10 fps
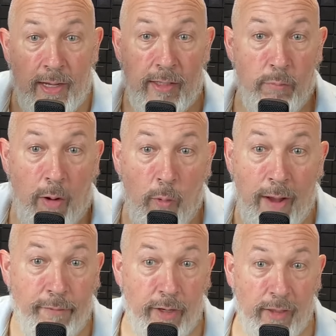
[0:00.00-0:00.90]
is my
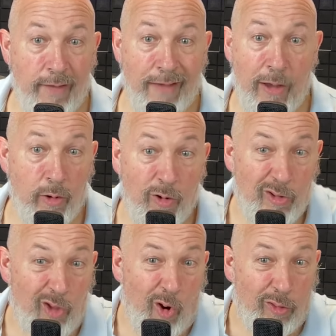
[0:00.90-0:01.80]
wife going to live out her
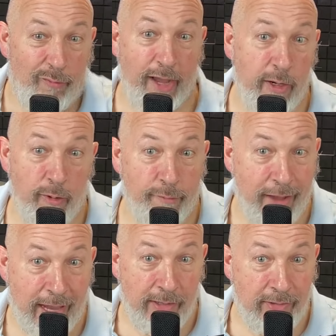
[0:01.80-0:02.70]
Darth Vader
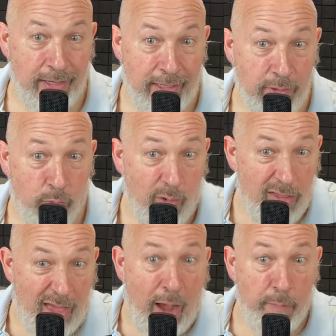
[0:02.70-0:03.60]
fantasies
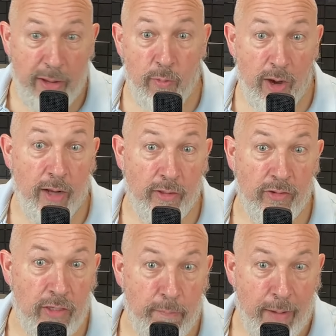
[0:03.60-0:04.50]
without me wearing the
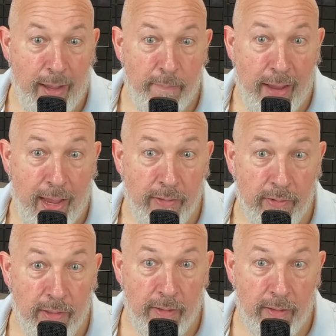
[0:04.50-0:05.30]
CPAP mask?